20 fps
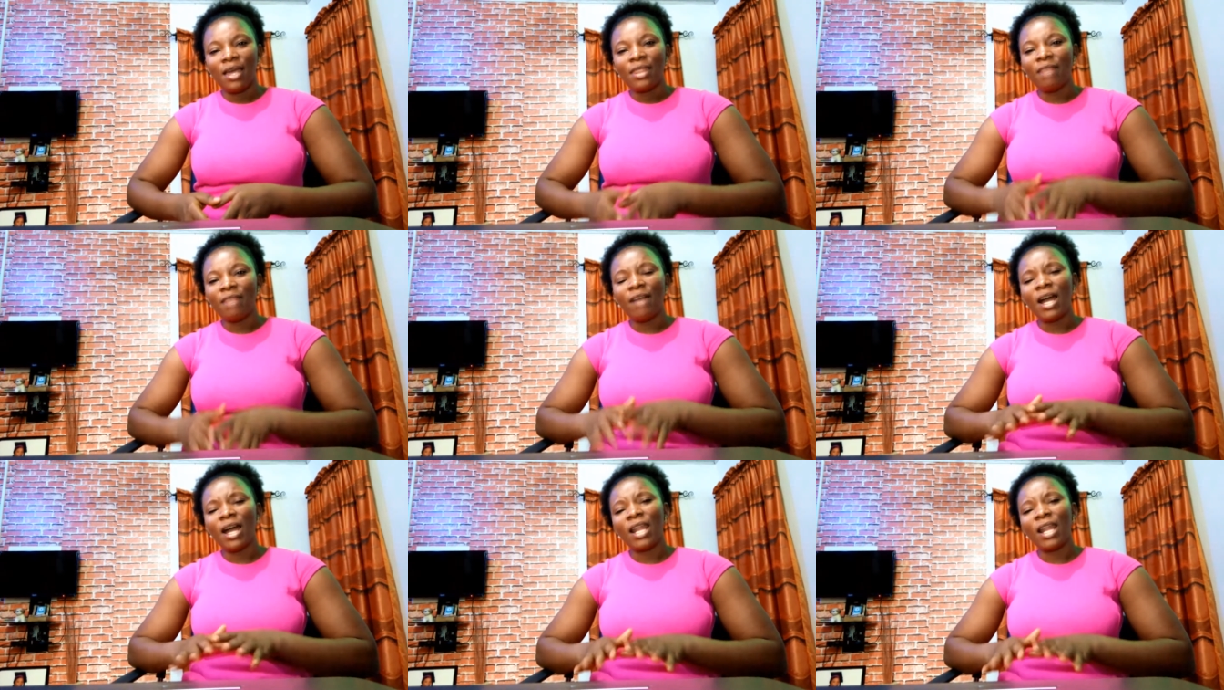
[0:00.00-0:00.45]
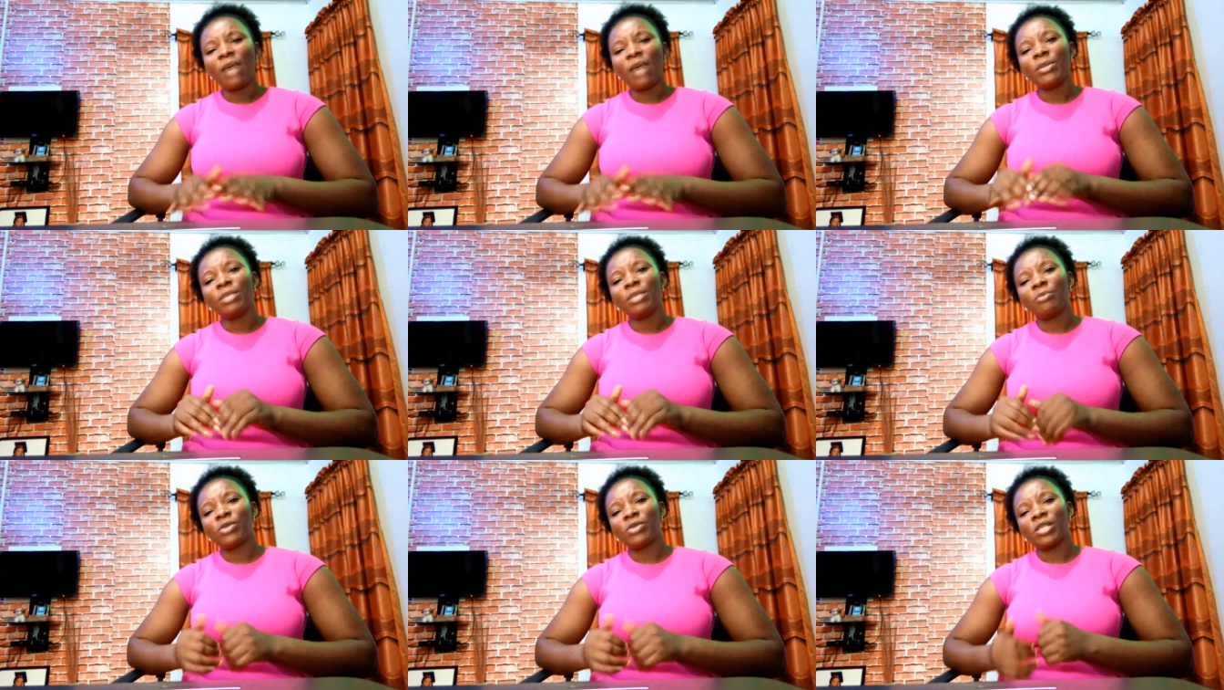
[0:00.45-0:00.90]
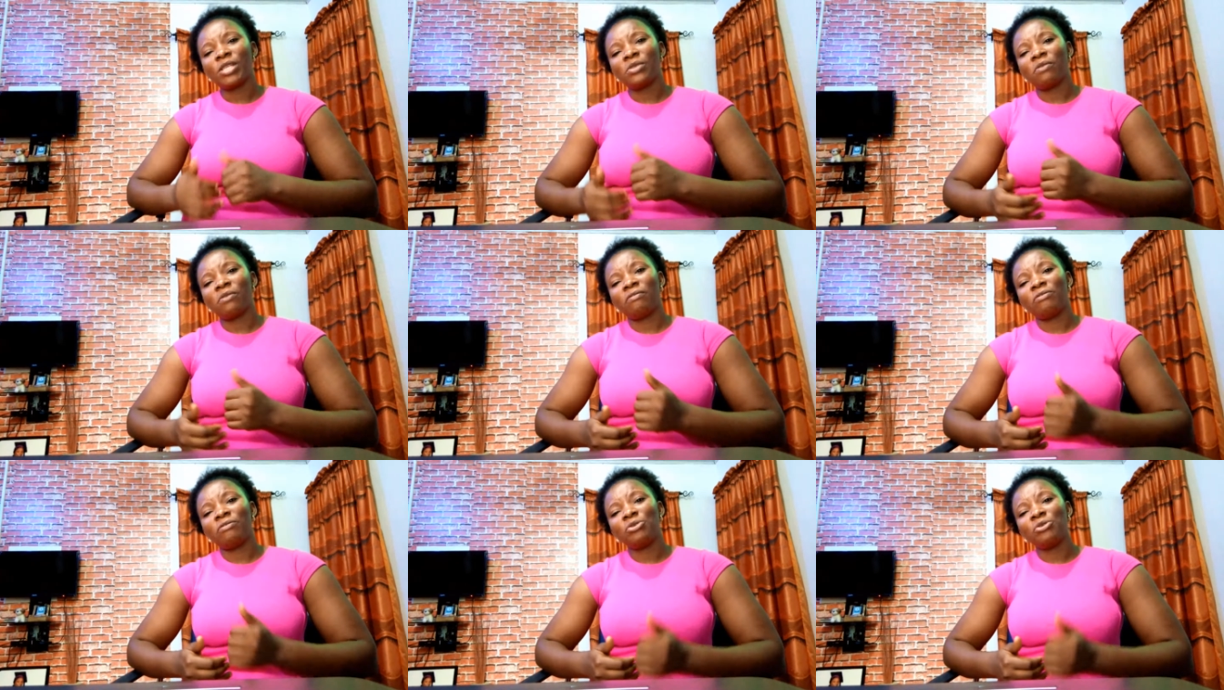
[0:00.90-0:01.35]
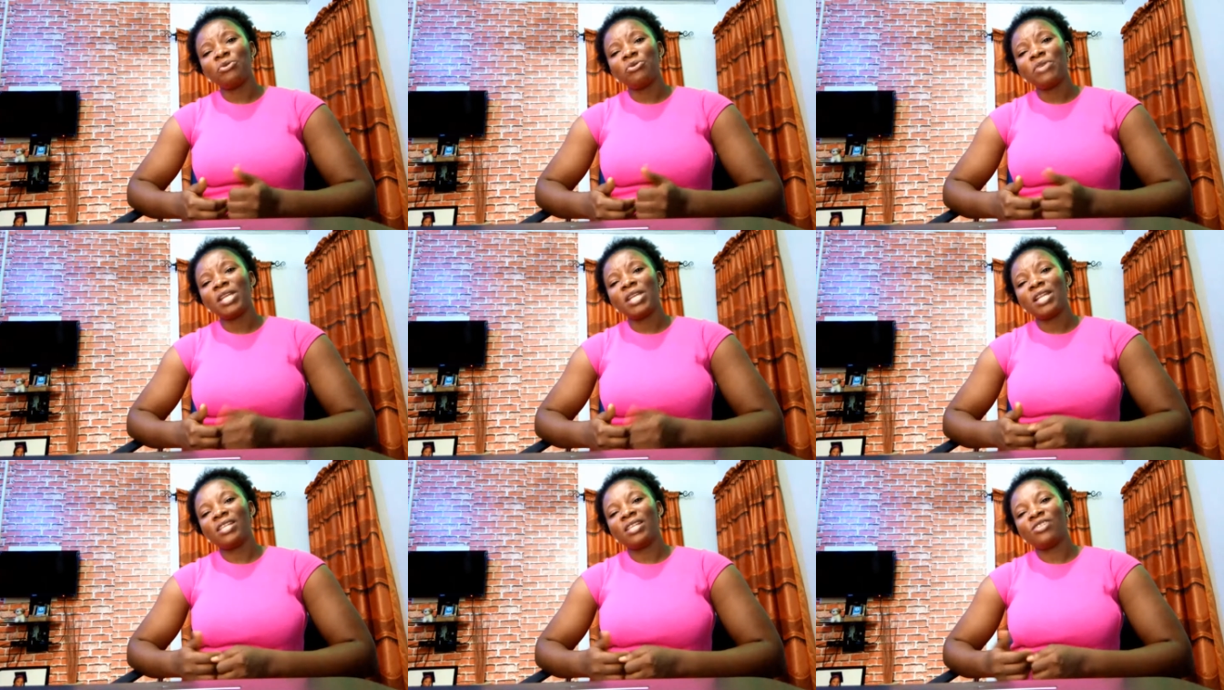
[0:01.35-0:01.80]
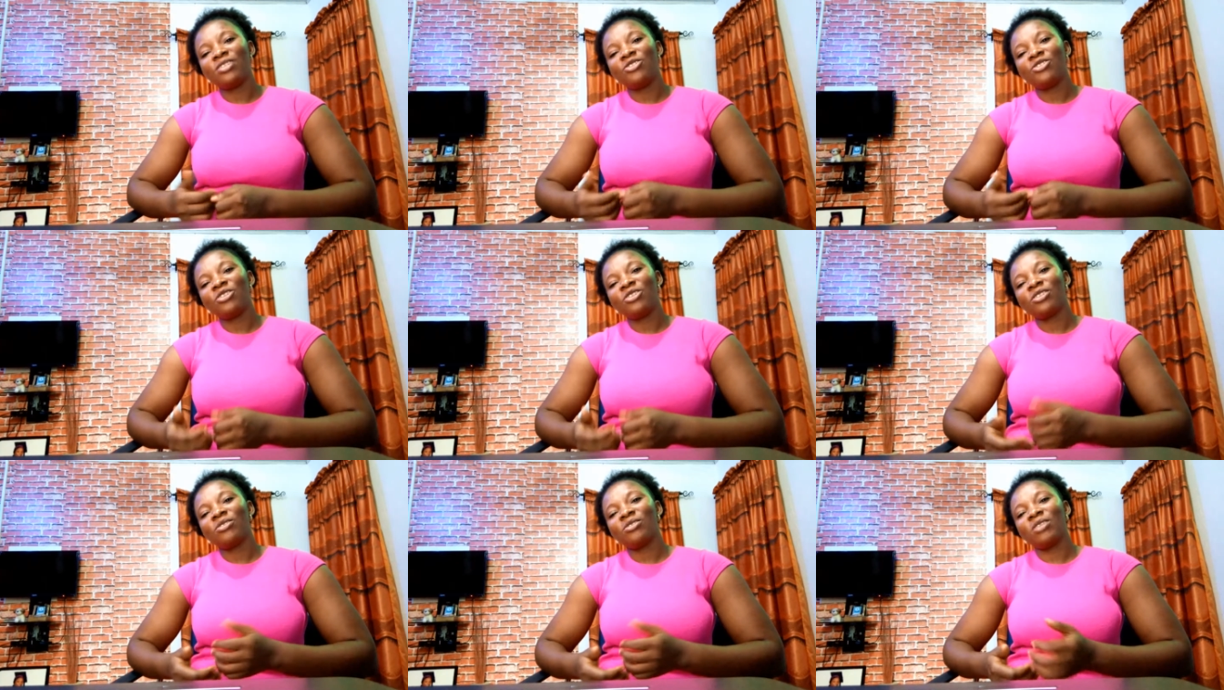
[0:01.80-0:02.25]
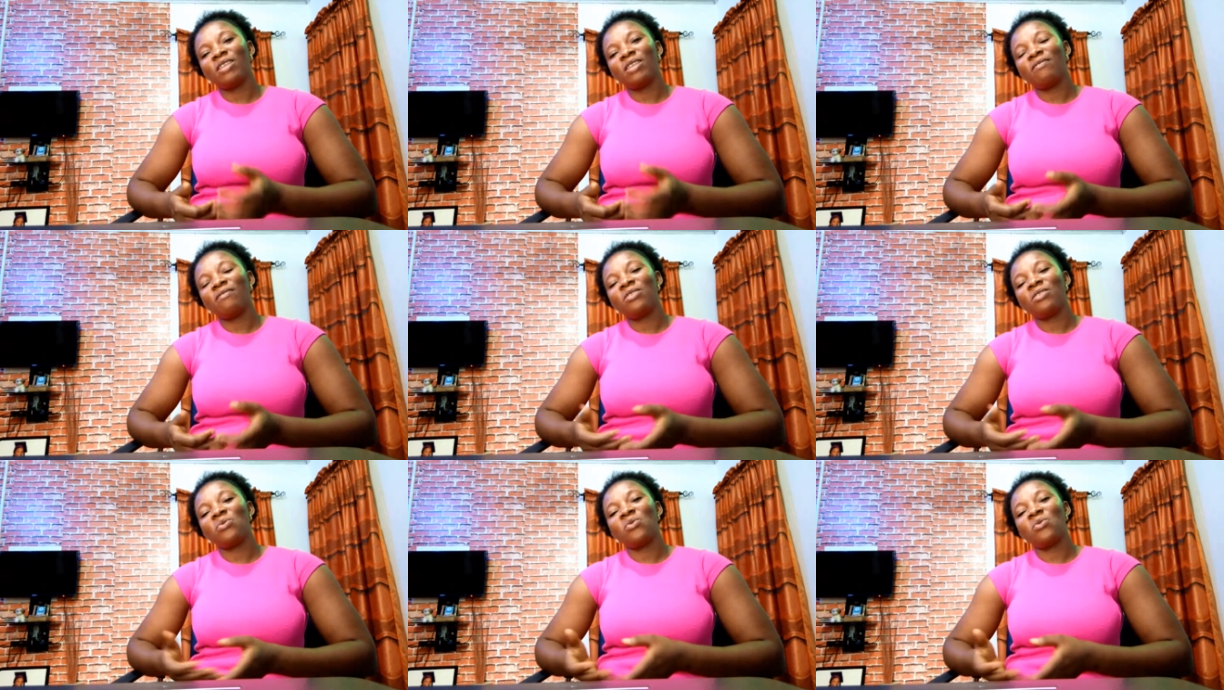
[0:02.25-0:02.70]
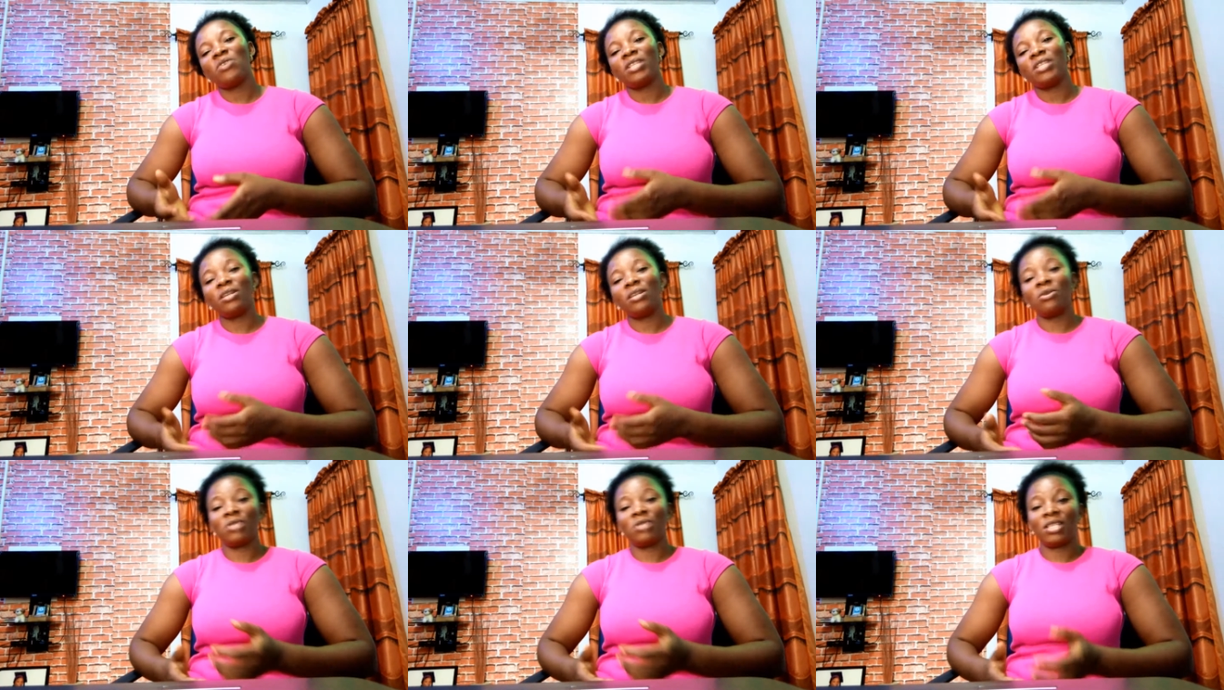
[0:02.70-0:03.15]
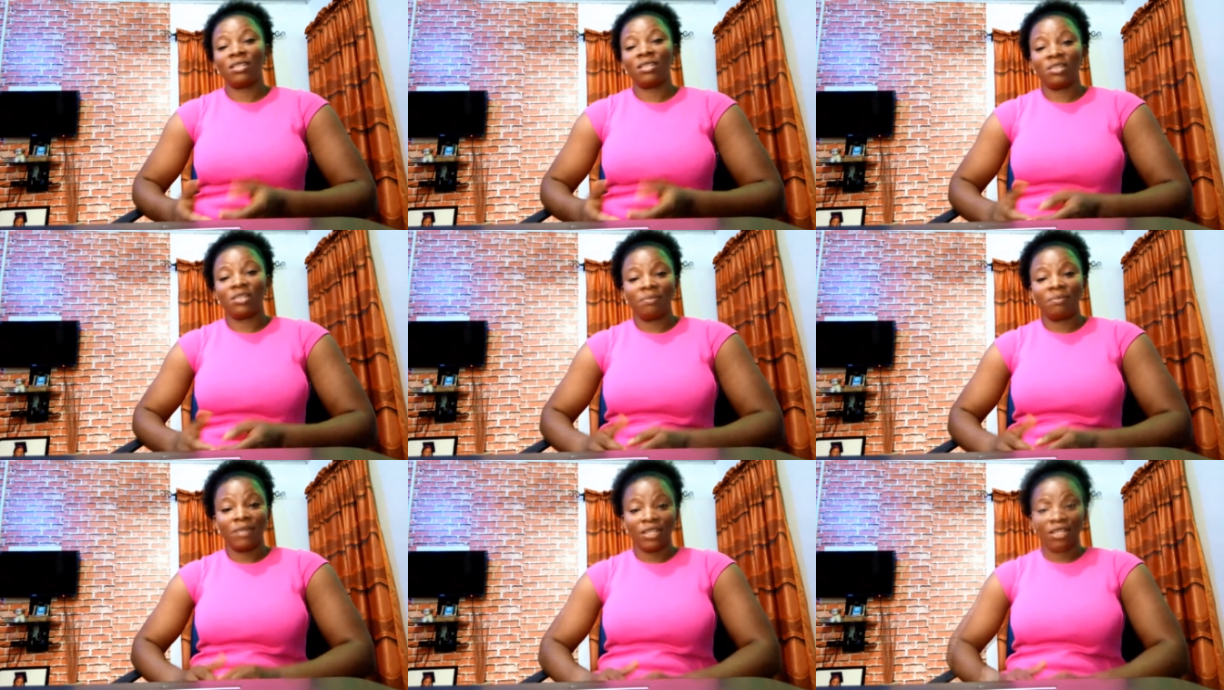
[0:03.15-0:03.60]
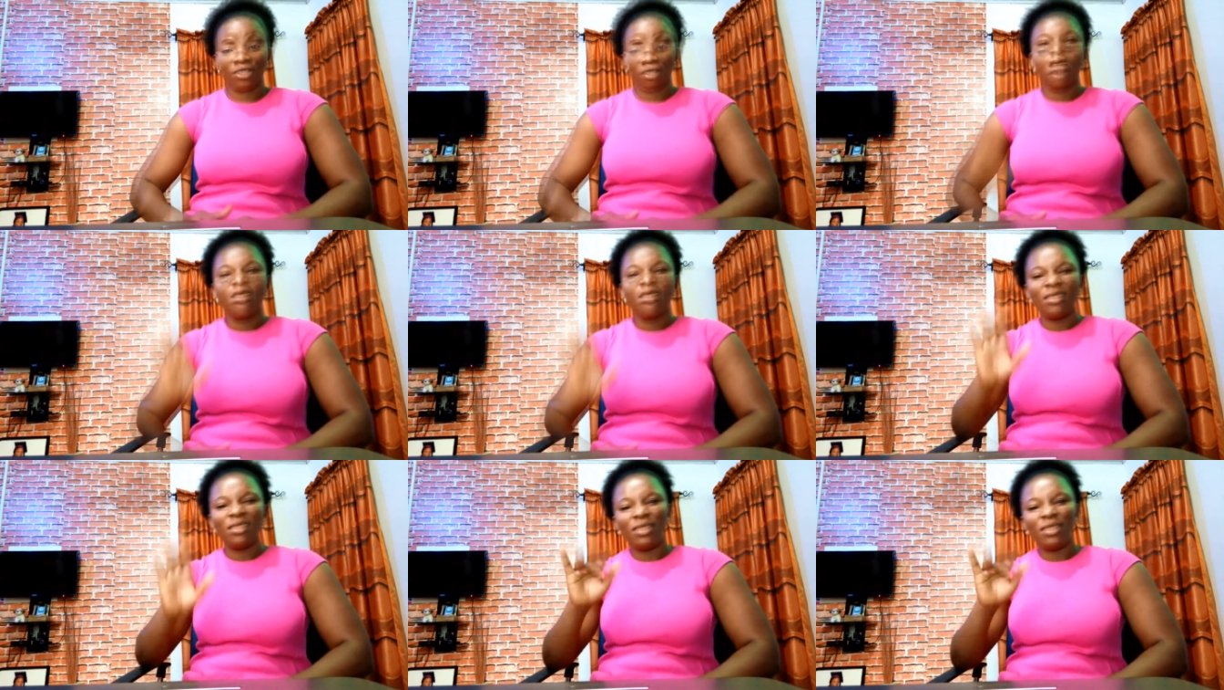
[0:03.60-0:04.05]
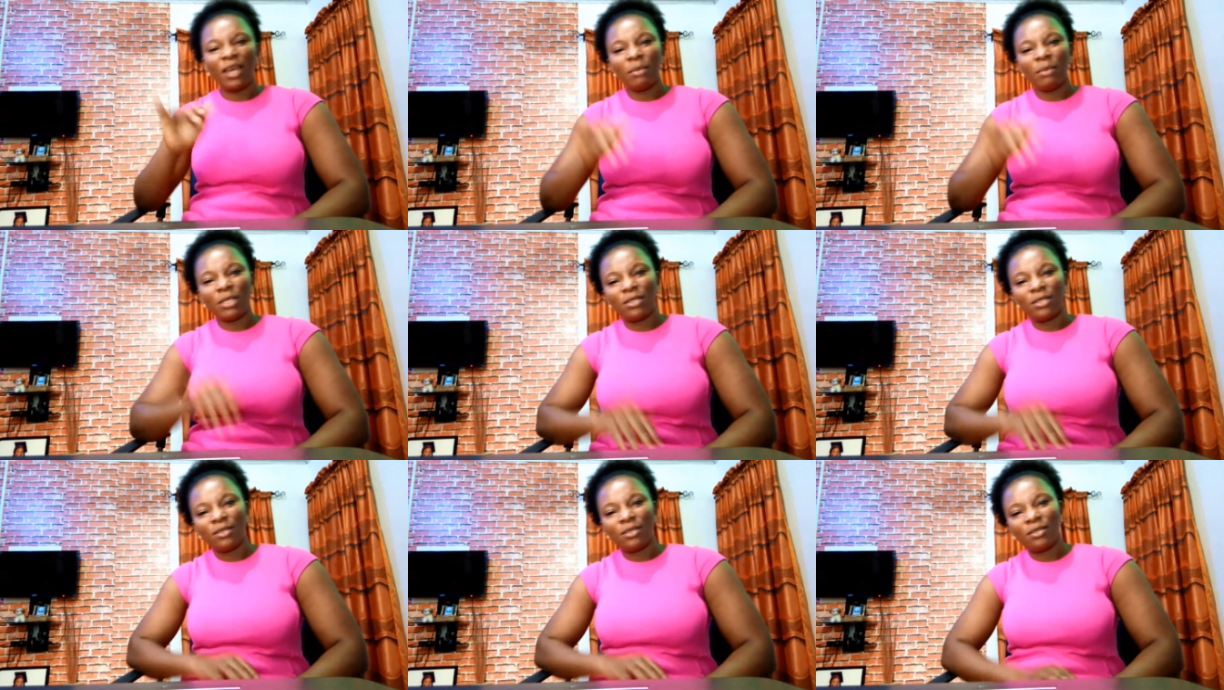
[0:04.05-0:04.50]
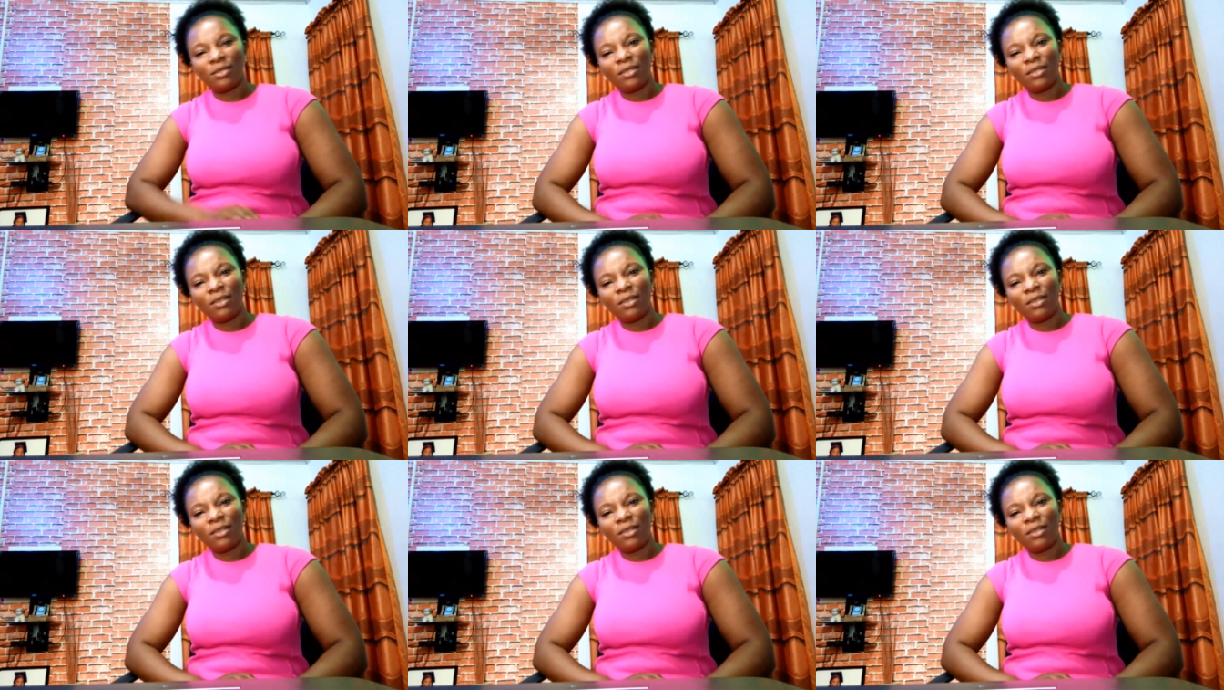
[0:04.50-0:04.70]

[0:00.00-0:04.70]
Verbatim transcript: never allowing the process of true healings just to give the world a glutinous pleasure. Damn it.